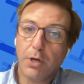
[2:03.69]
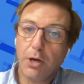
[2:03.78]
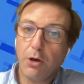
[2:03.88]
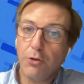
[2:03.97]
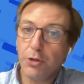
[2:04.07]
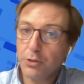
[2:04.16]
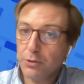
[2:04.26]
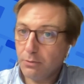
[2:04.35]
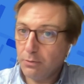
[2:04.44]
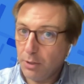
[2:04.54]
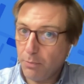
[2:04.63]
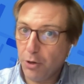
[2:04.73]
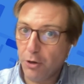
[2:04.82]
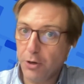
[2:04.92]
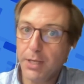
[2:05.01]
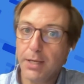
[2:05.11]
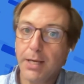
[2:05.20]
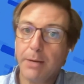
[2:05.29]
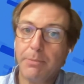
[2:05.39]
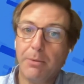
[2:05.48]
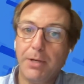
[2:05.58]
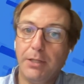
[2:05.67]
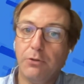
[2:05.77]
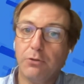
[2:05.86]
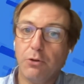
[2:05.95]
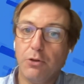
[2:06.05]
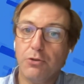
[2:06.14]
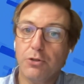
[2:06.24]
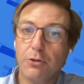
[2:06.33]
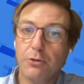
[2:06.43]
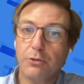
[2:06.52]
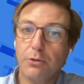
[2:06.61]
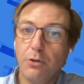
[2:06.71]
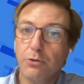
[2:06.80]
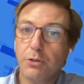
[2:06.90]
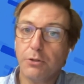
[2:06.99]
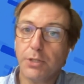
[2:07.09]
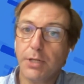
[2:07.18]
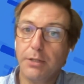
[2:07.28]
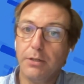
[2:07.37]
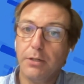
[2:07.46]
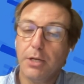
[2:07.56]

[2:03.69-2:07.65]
Others deploy capabilities so users can